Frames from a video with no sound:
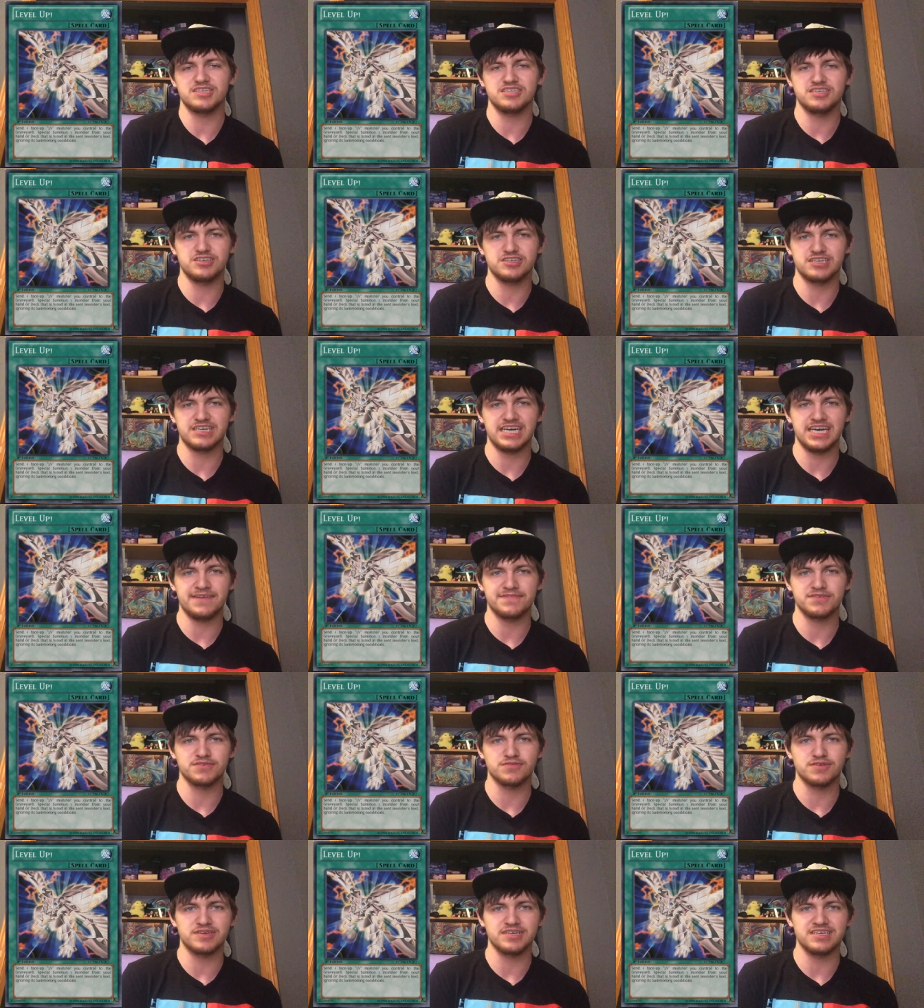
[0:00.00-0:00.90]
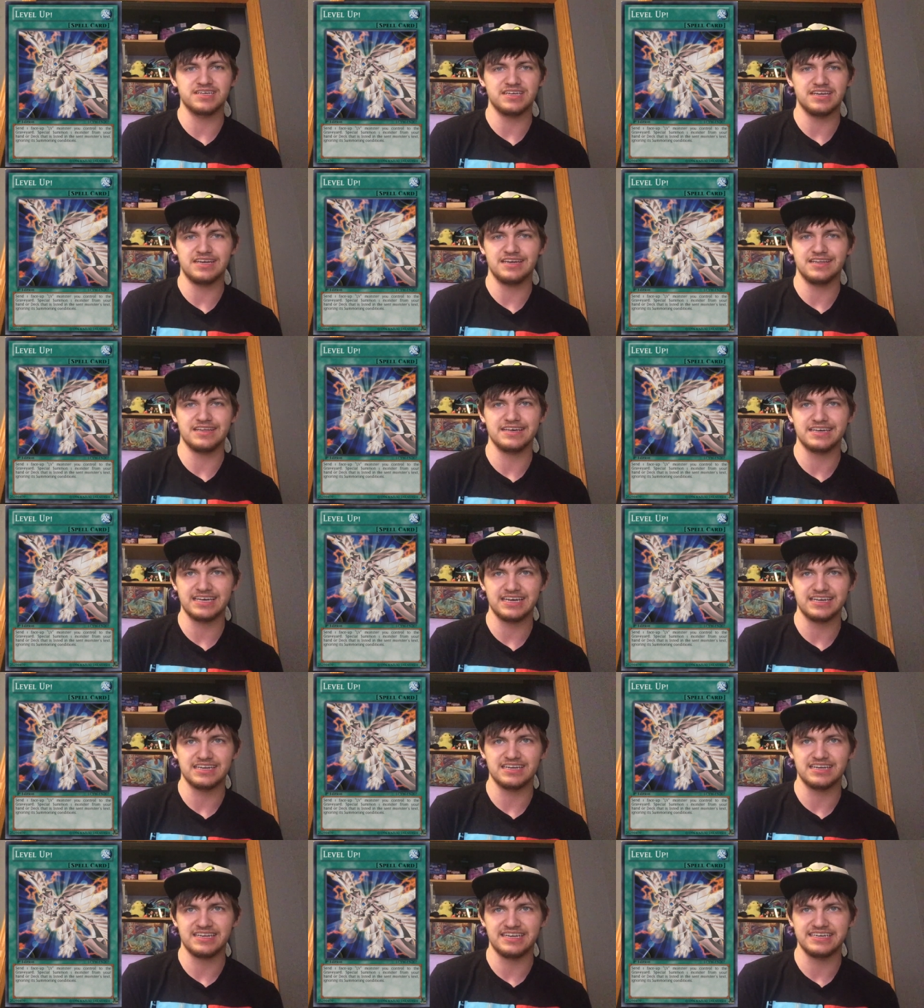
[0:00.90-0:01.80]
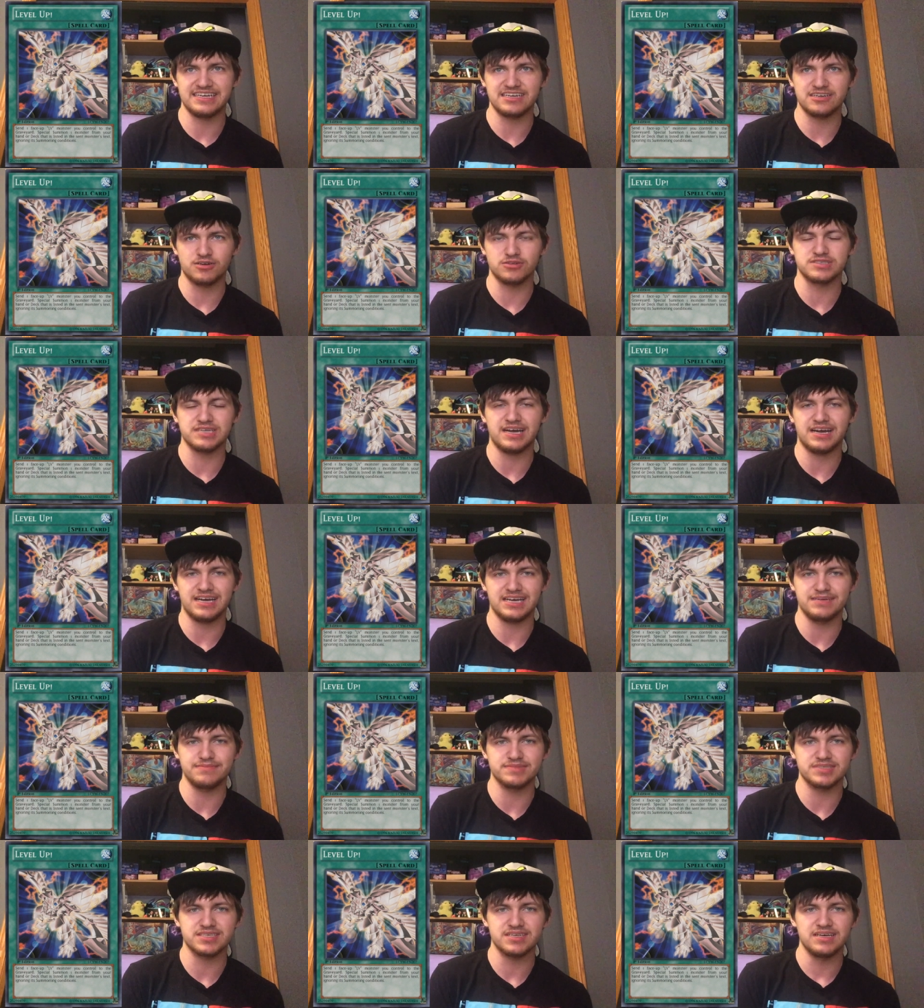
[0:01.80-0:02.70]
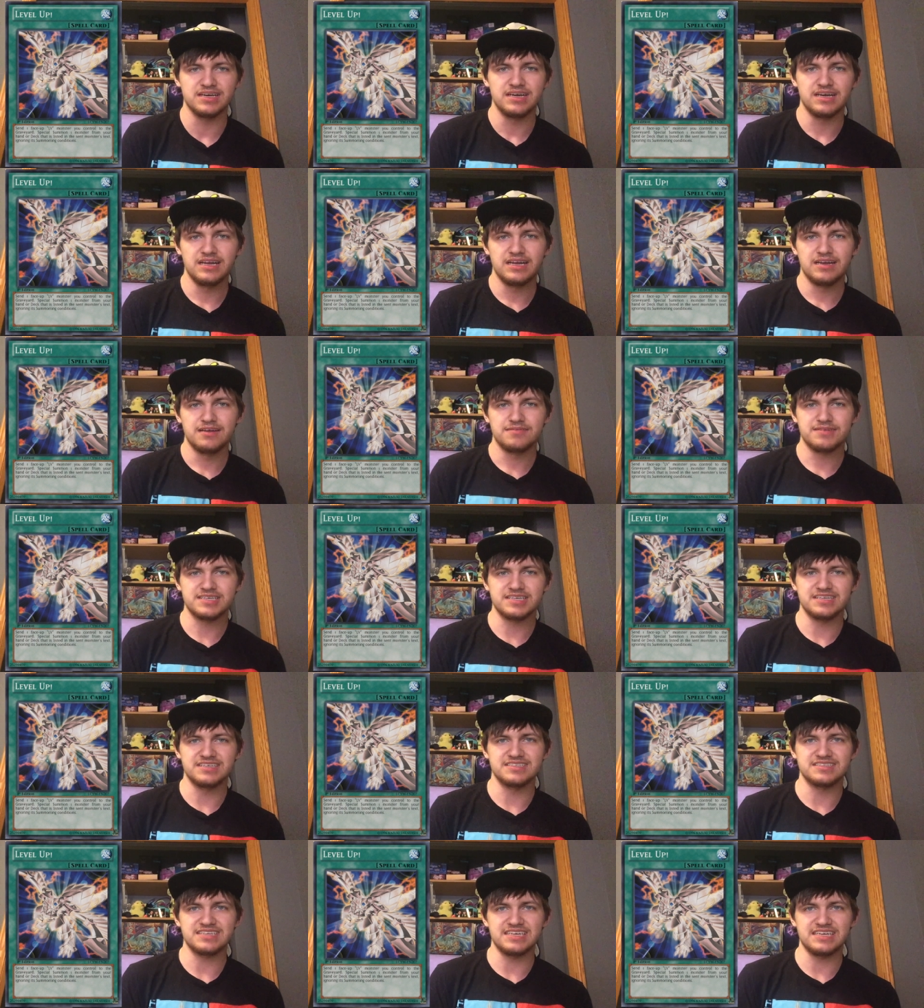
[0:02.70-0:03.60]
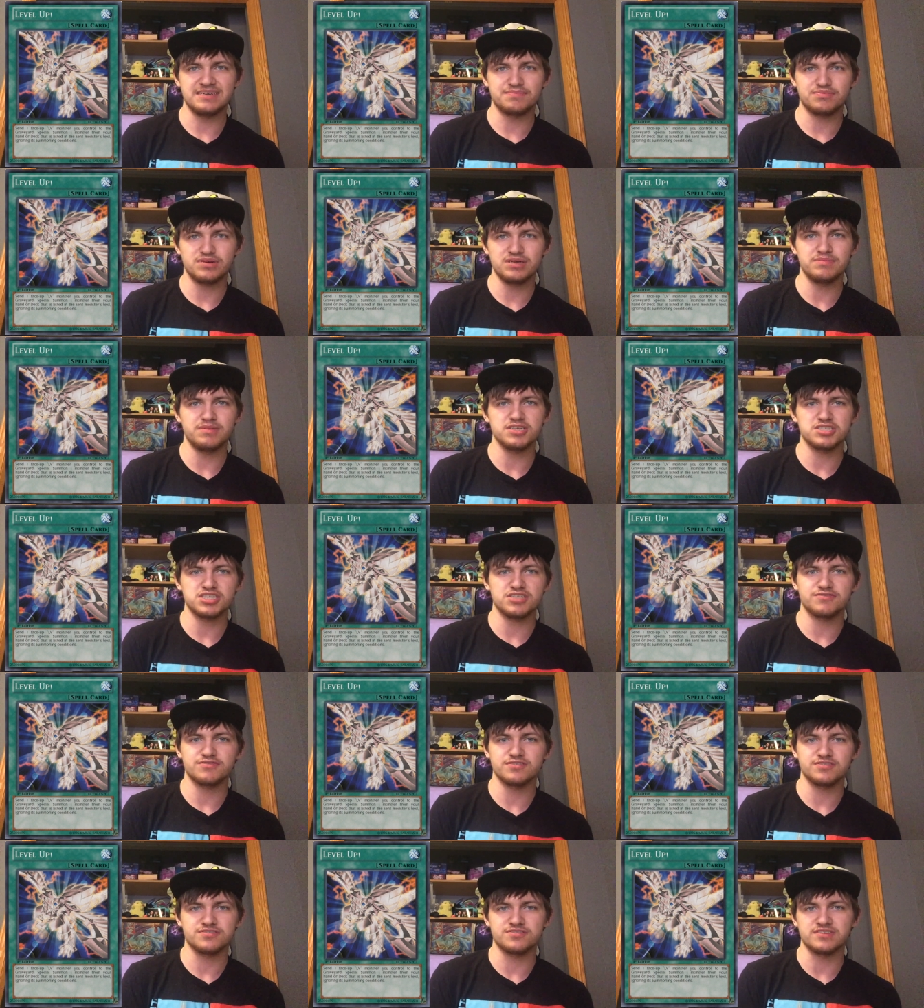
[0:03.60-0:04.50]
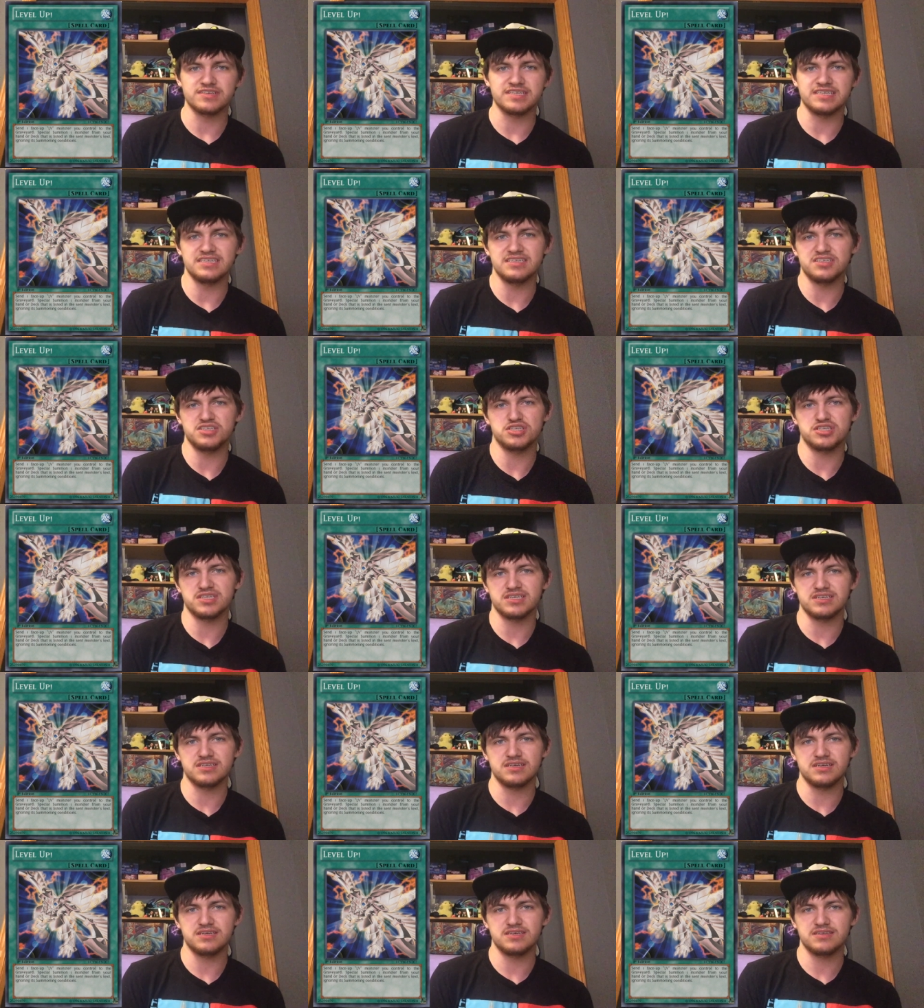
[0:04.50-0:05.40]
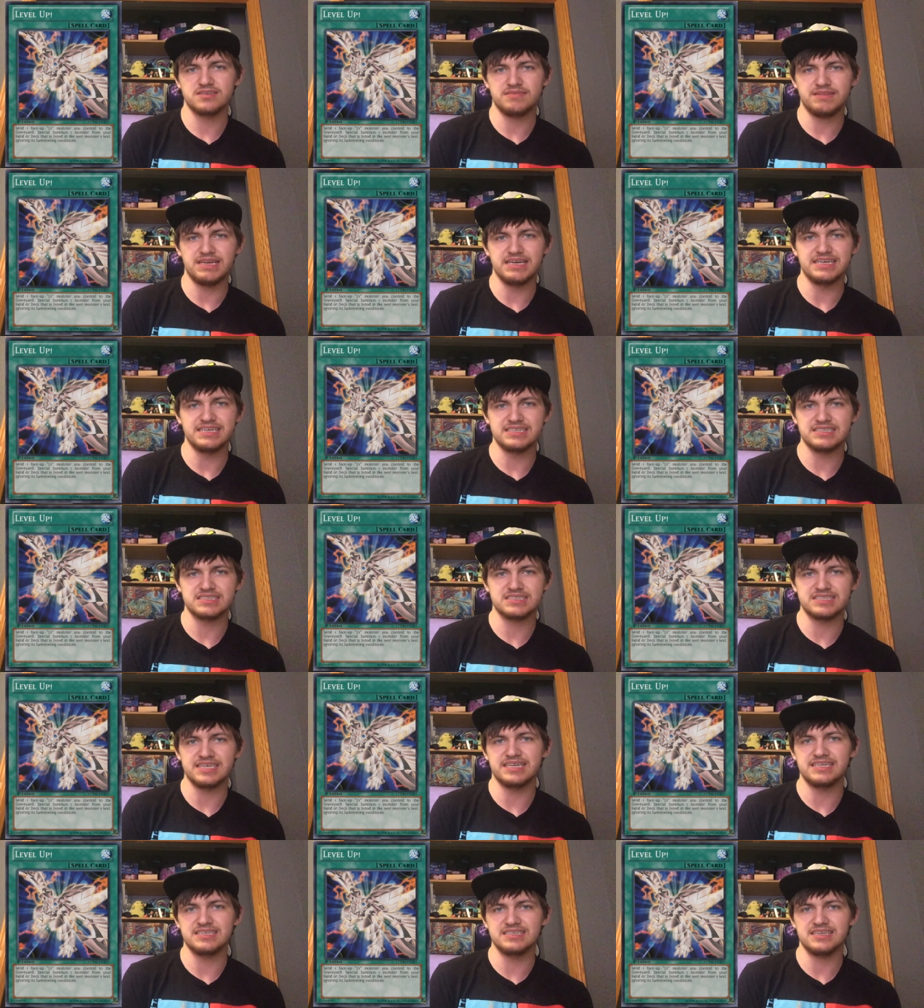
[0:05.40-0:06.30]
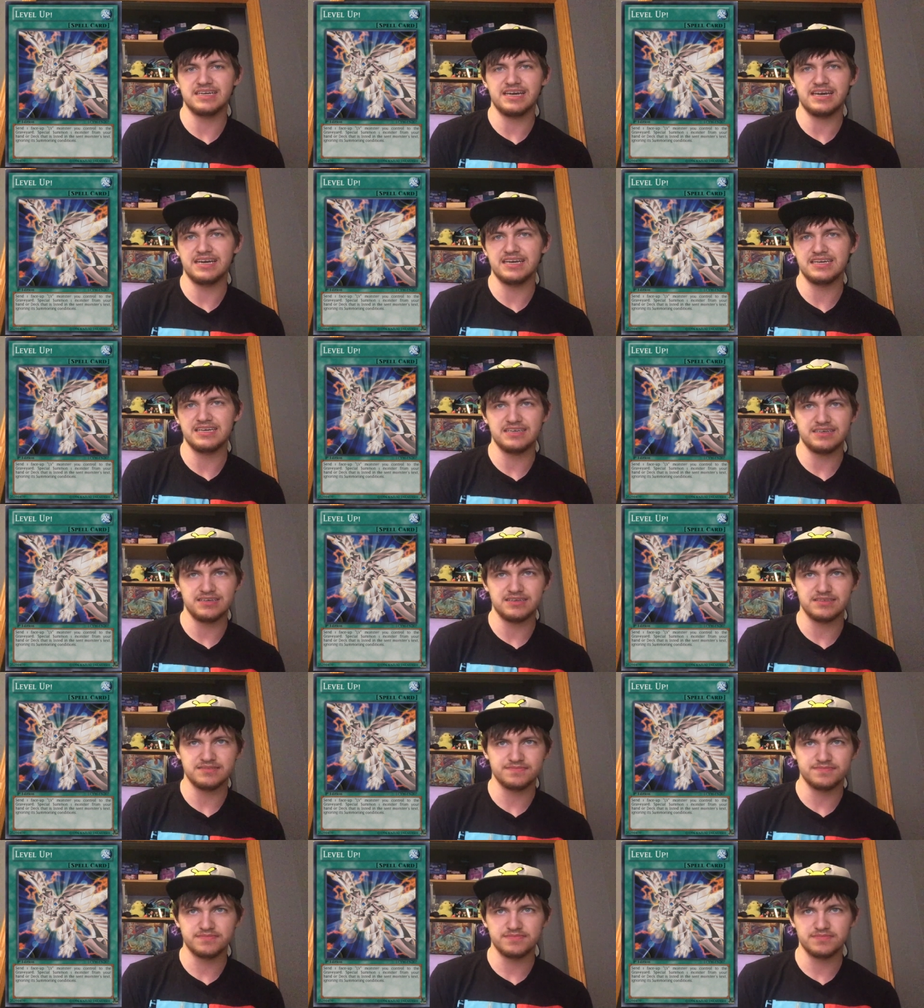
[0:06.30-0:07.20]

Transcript: You're gonna have to run it at all times, because it pretty much for free you can like send a